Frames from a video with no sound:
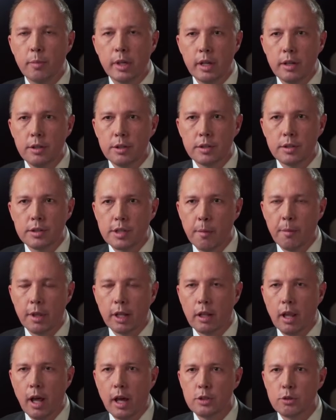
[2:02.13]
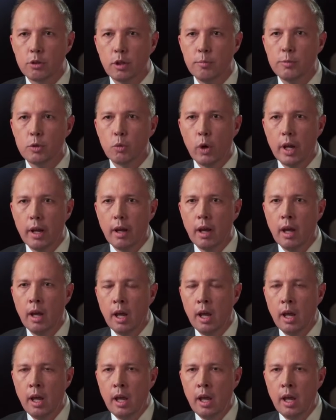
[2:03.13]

I've been into some of the classrooms where